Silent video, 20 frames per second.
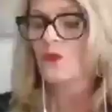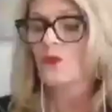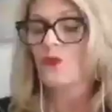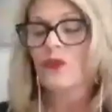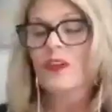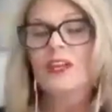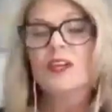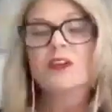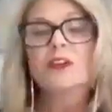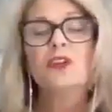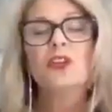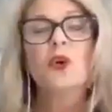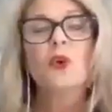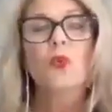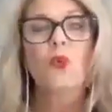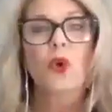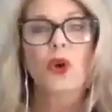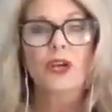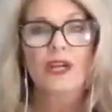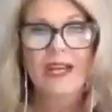real
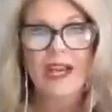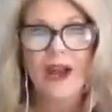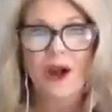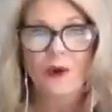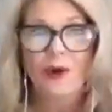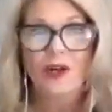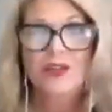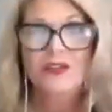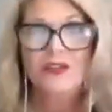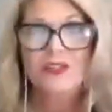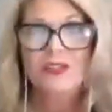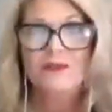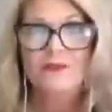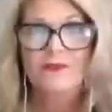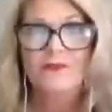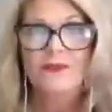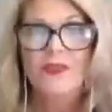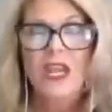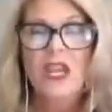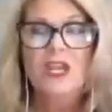work hours.
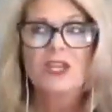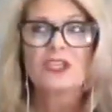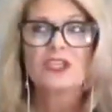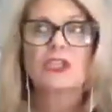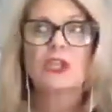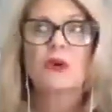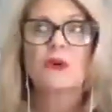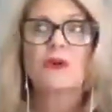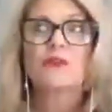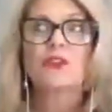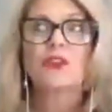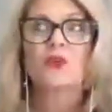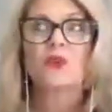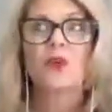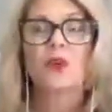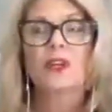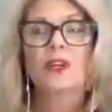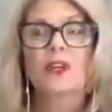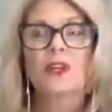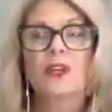So if you're
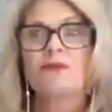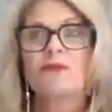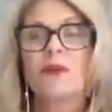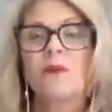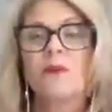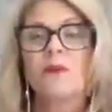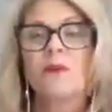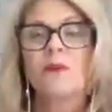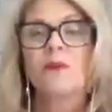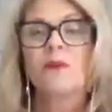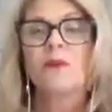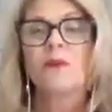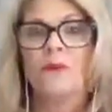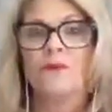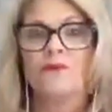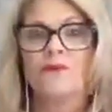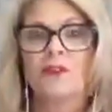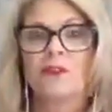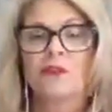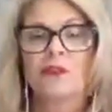working from
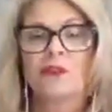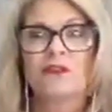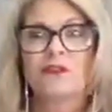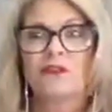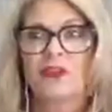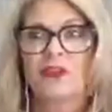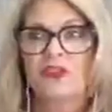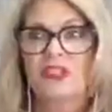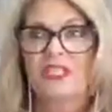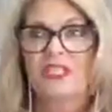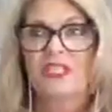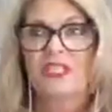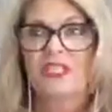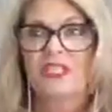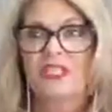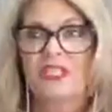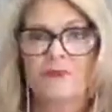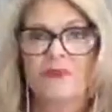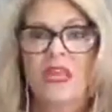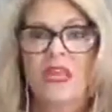home for the first
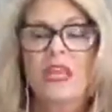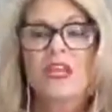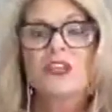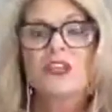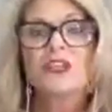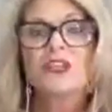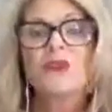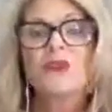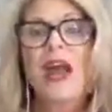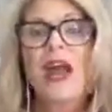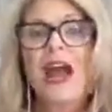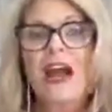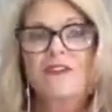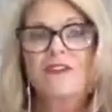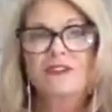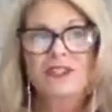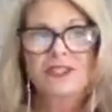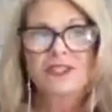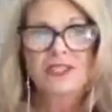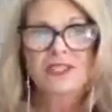time, you
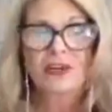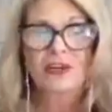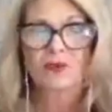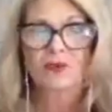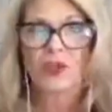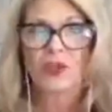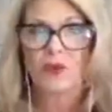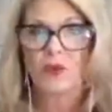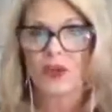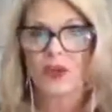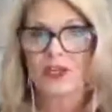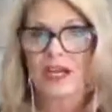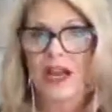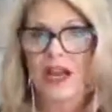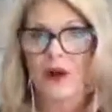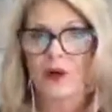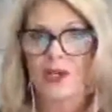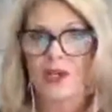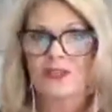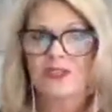have to set real work
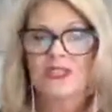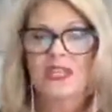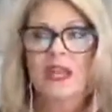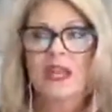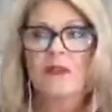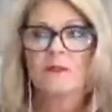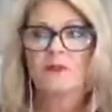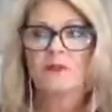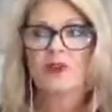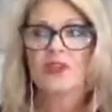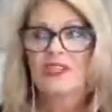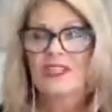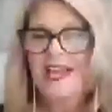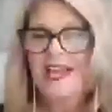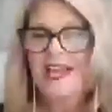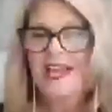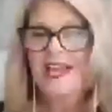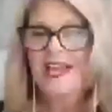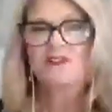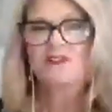hours.
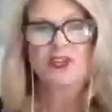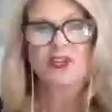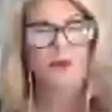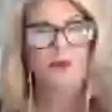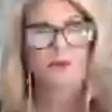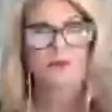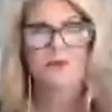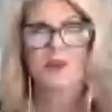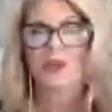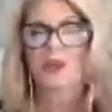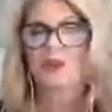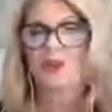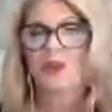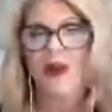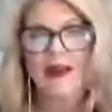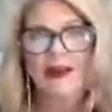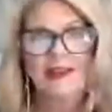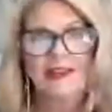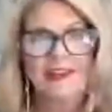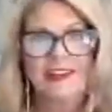Pretend that you're
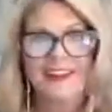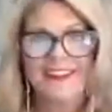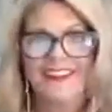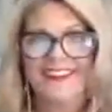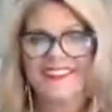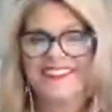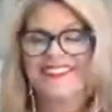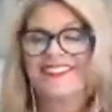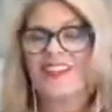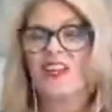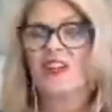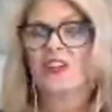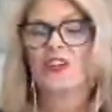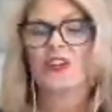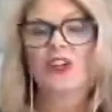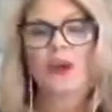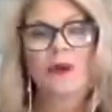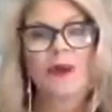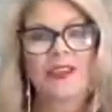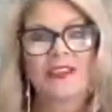clocking in, that you're
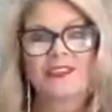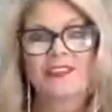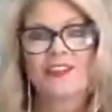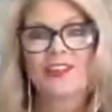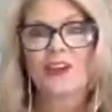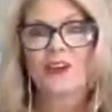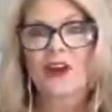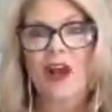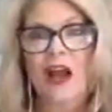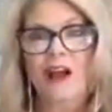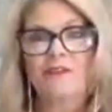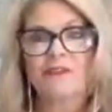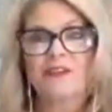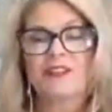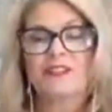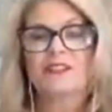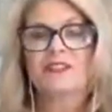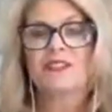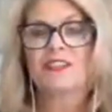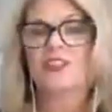going into your
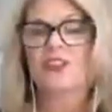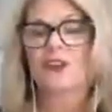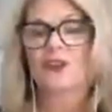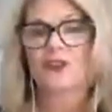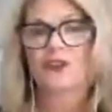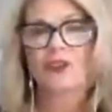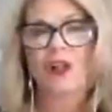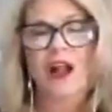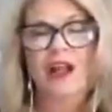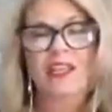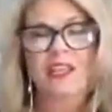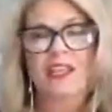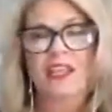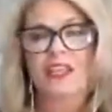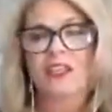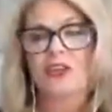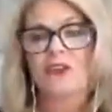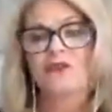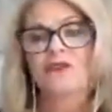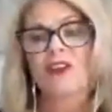office and you're clocking
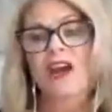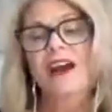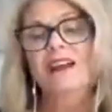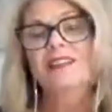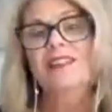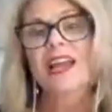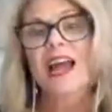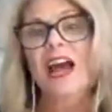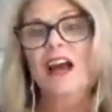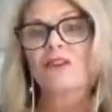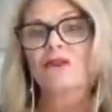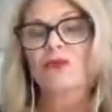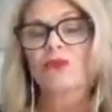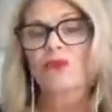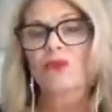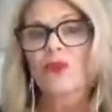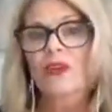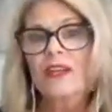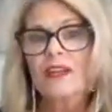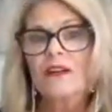in. You've got to have
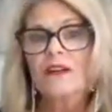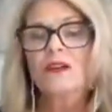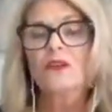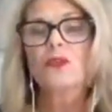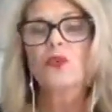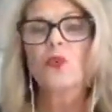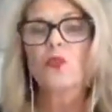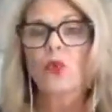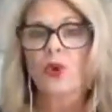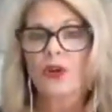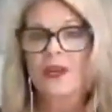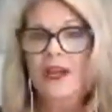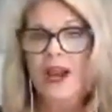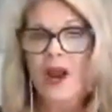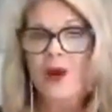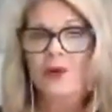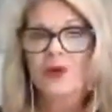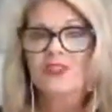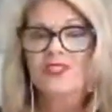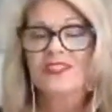real work
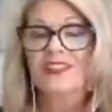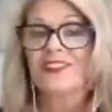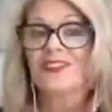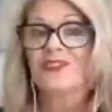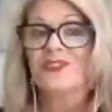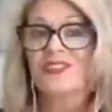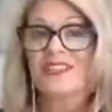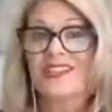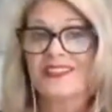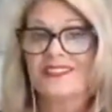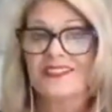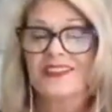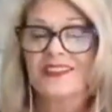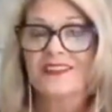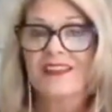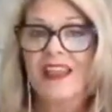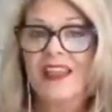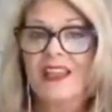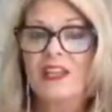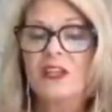hours that are
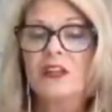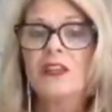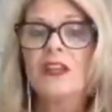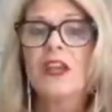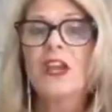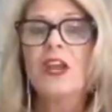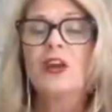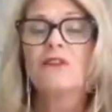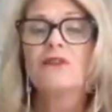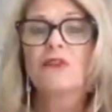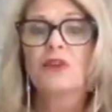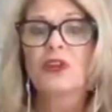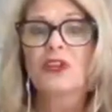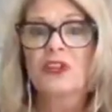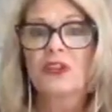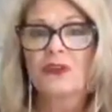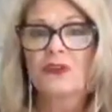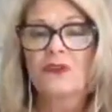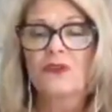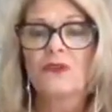designated for
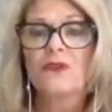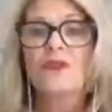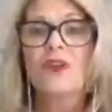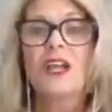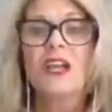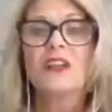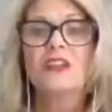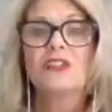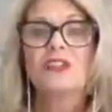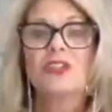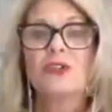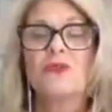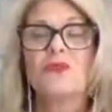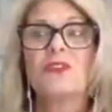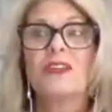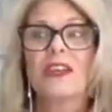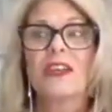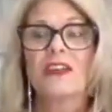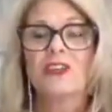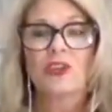you to
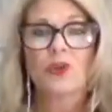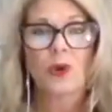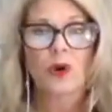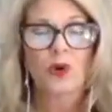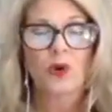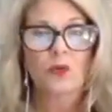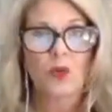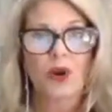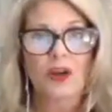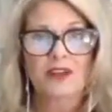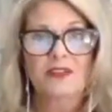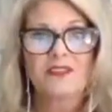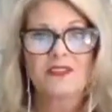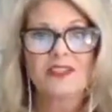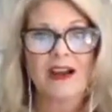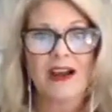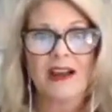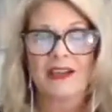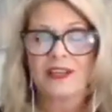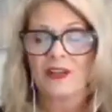get your work
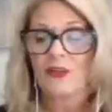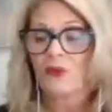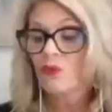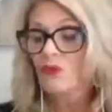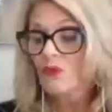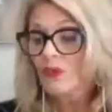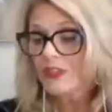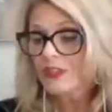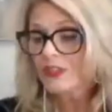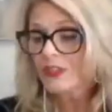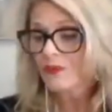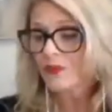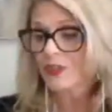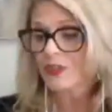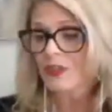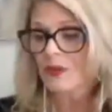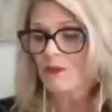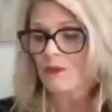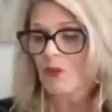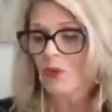done. Really,
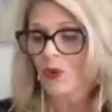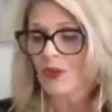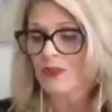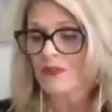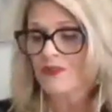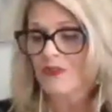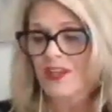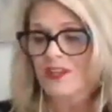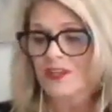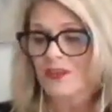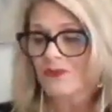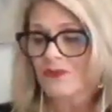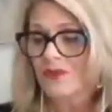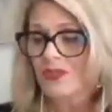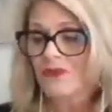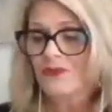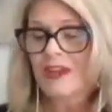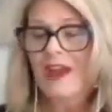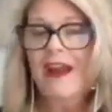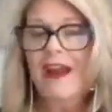really important that you
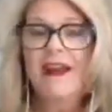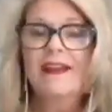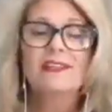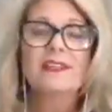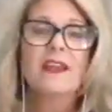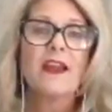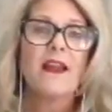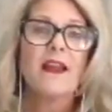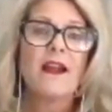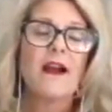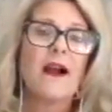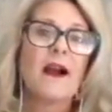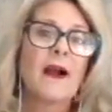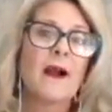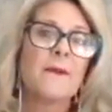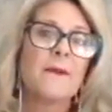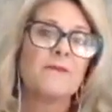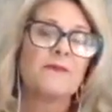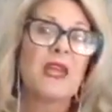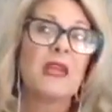do that.
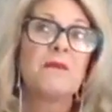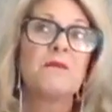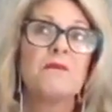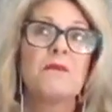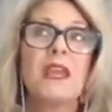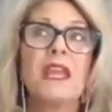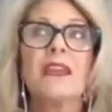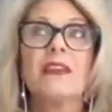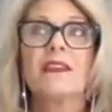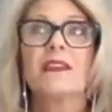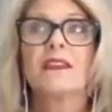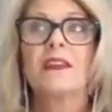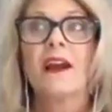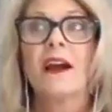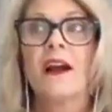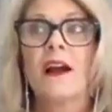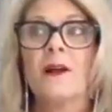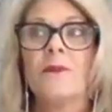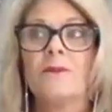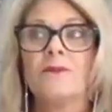And make
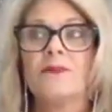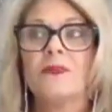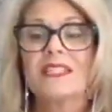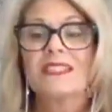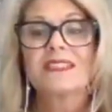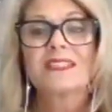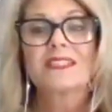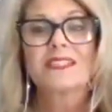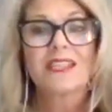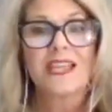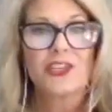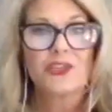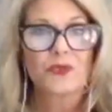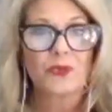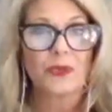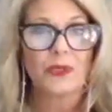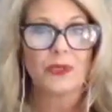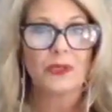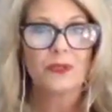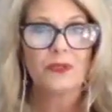a
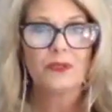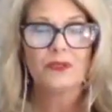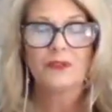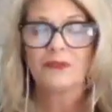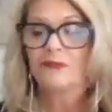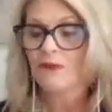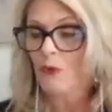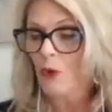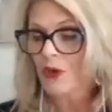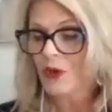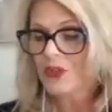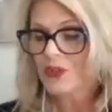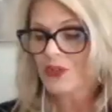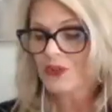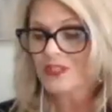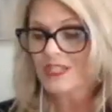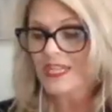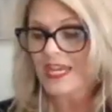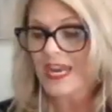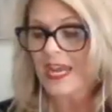schedule for
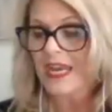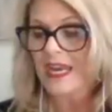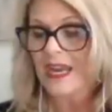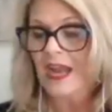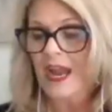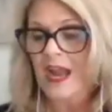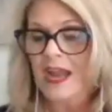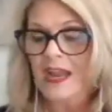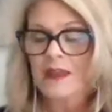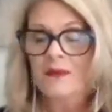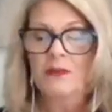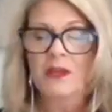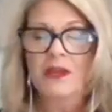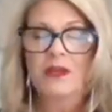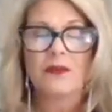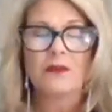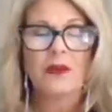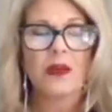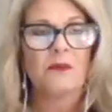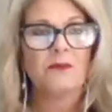your day. I am
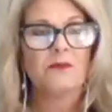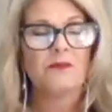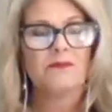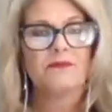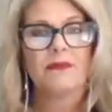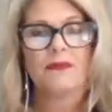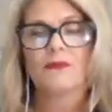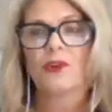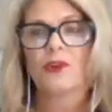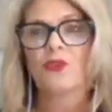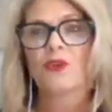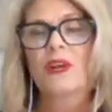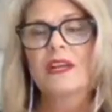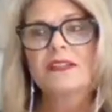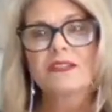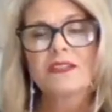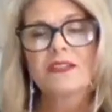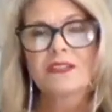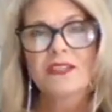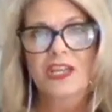a
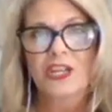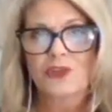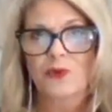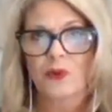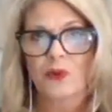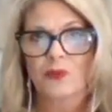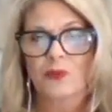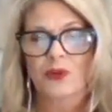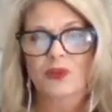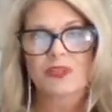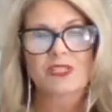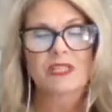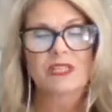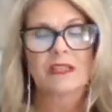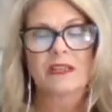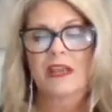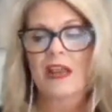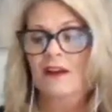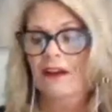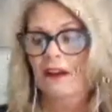crazy schedule
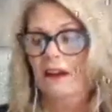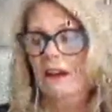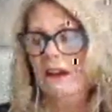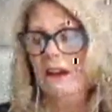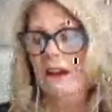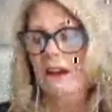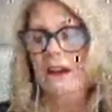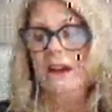person. Everything is